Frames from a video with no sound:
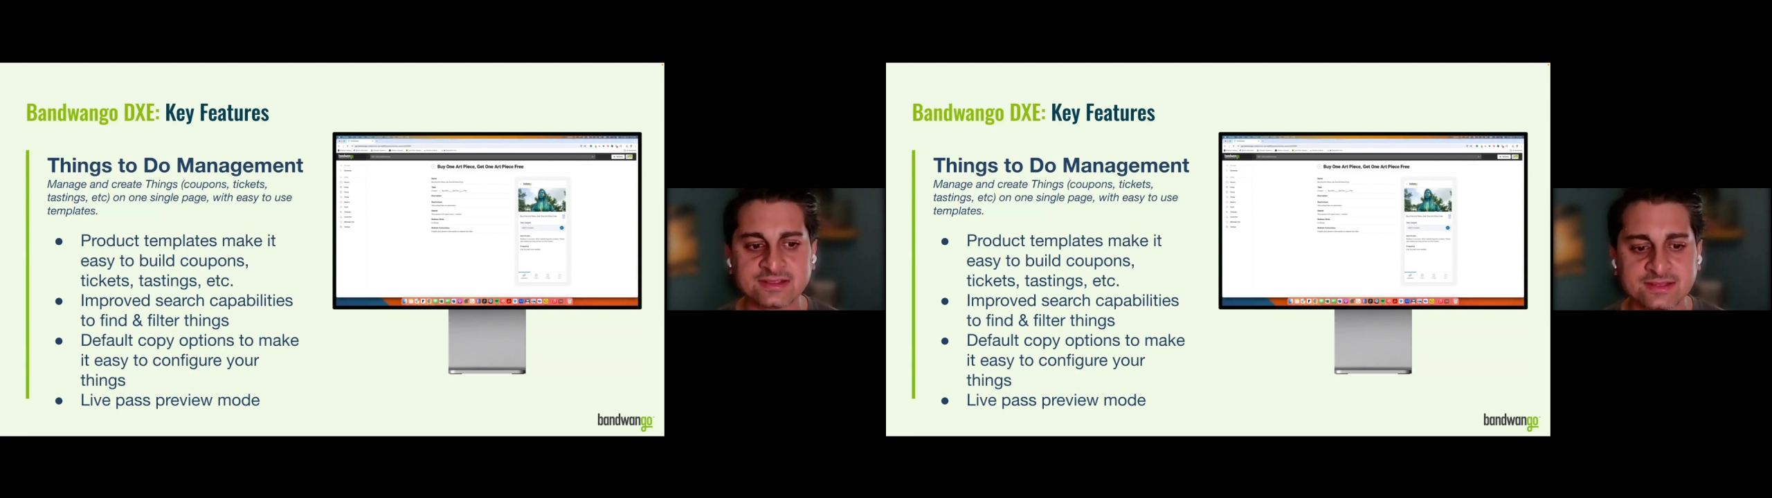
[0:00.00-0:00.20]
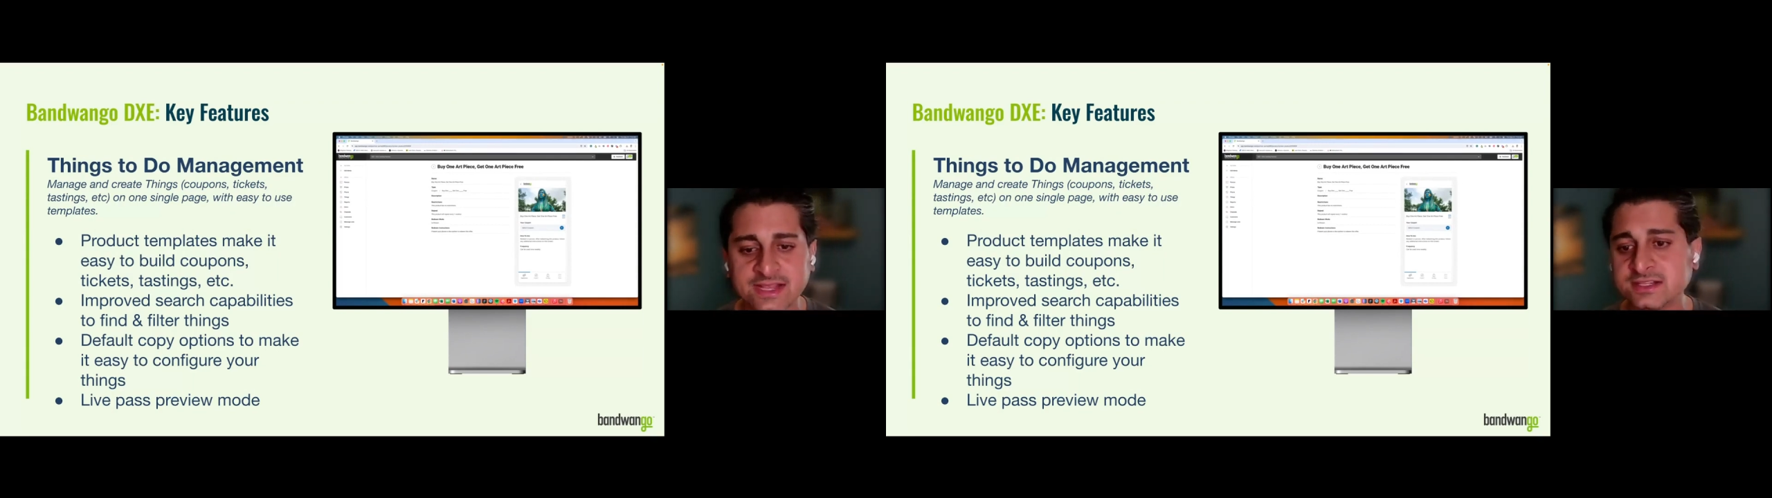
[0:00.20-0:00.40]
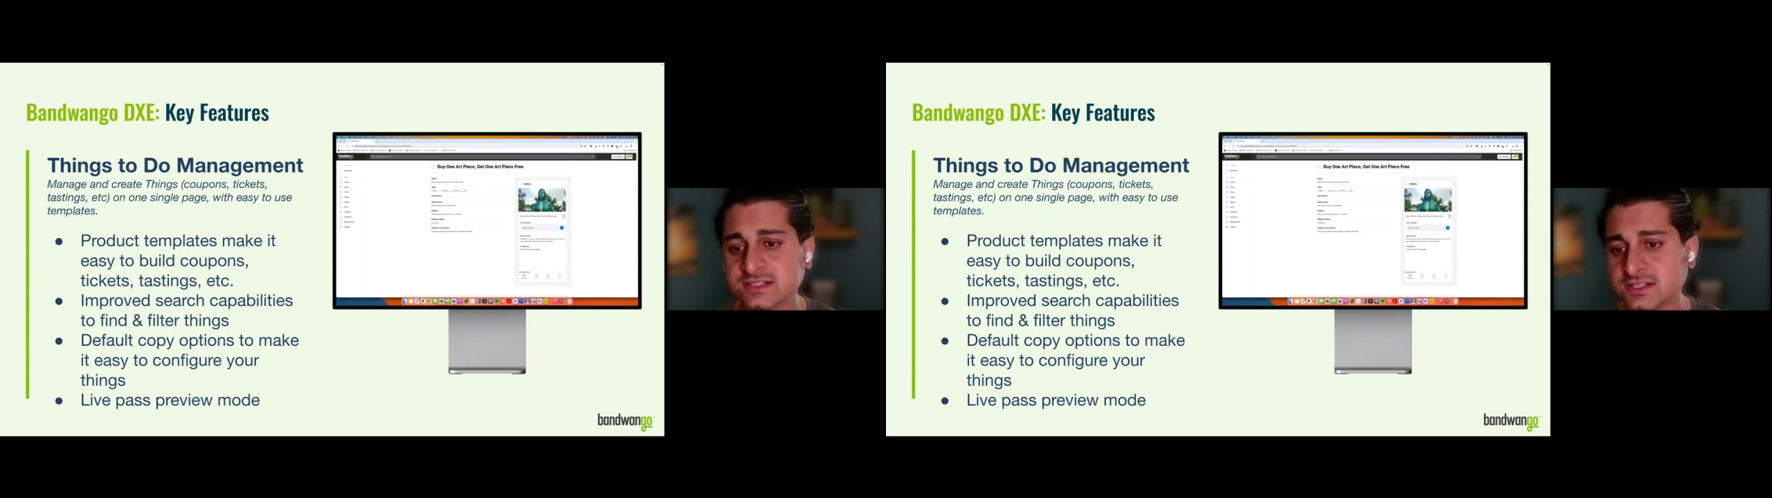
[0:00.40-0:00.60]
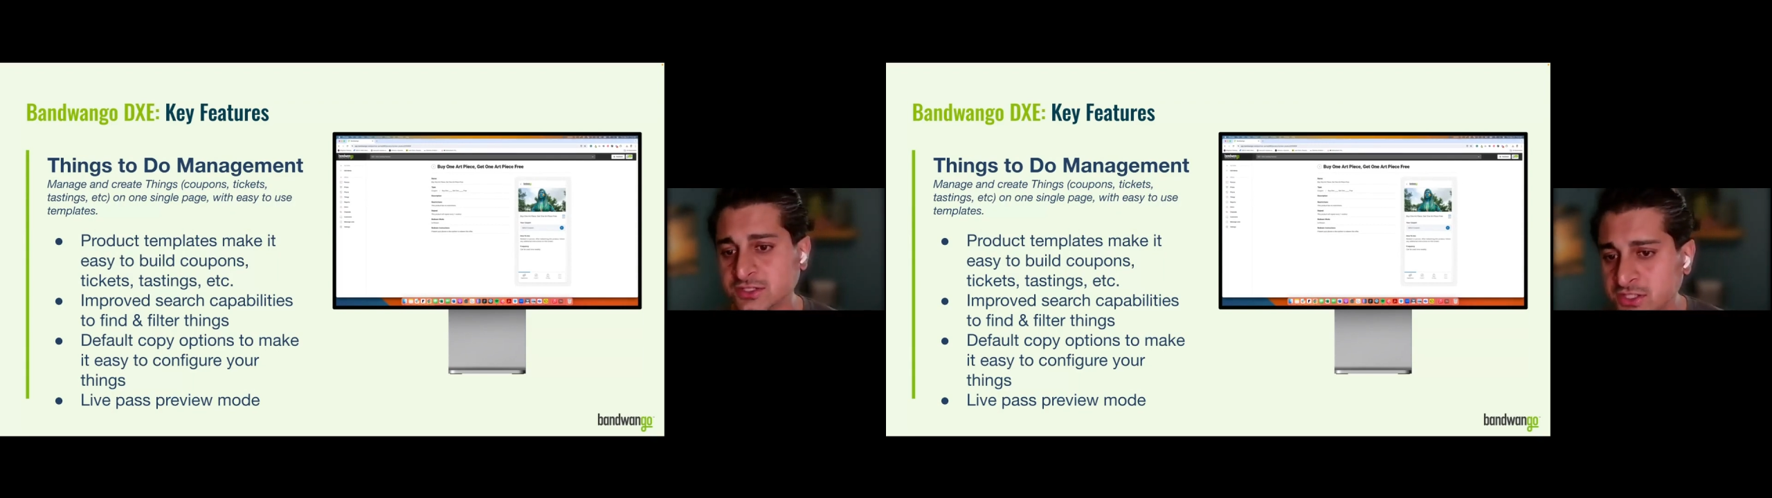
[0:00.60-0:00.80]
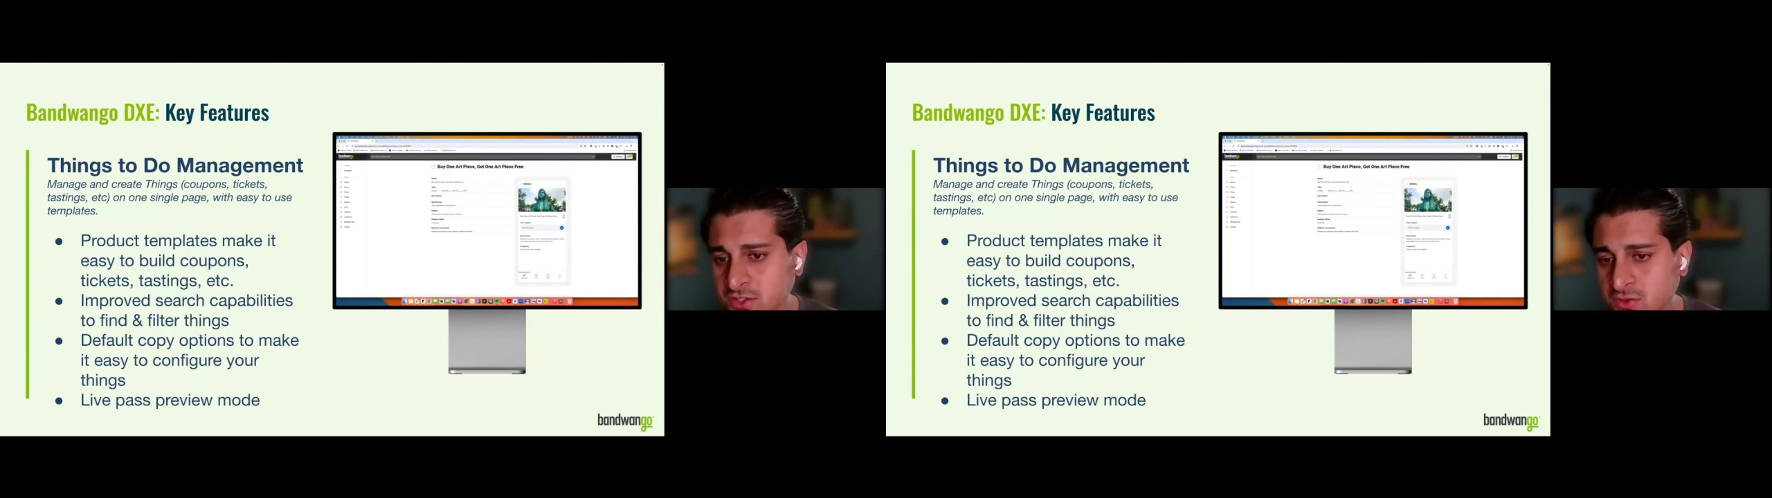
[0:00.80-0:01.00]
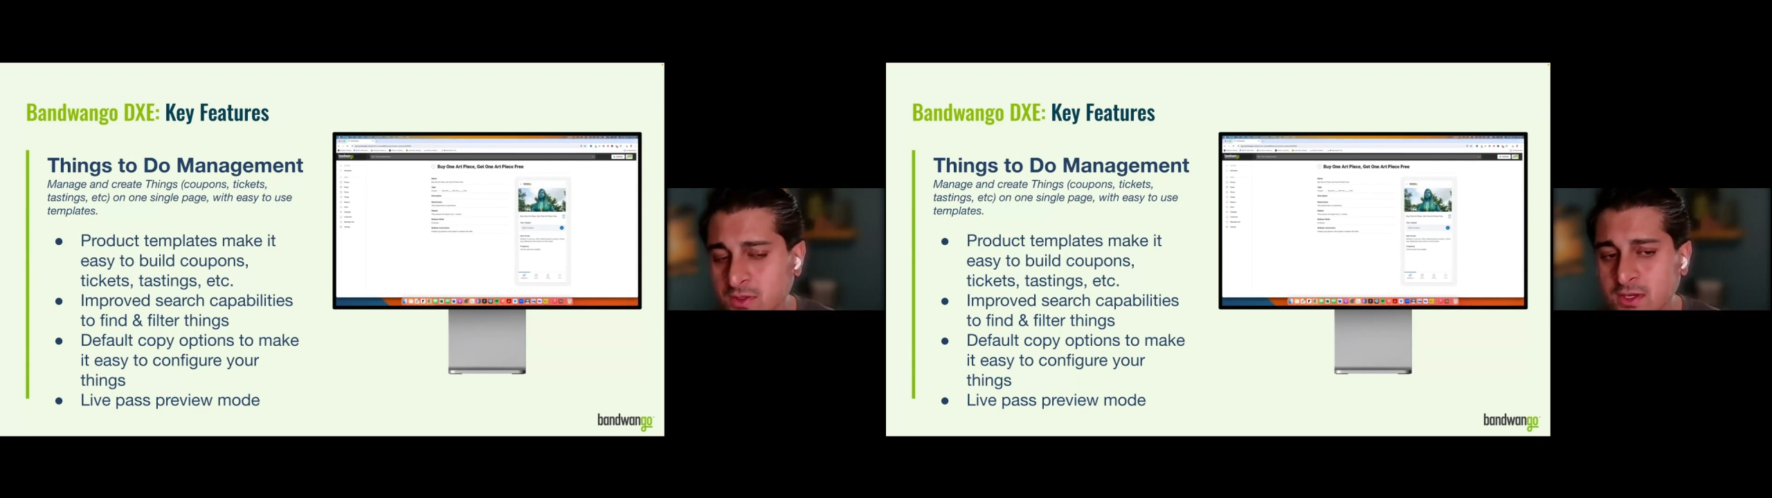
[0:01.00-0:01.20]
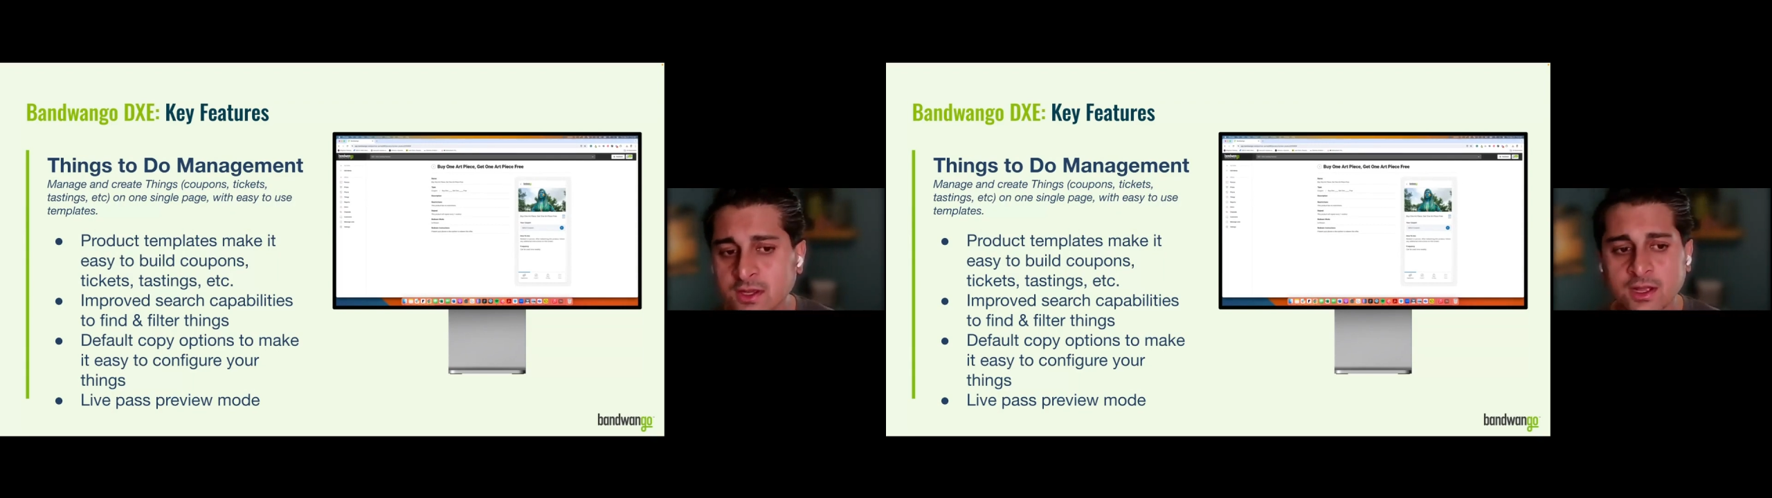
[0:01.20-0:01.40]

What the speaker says: and things to do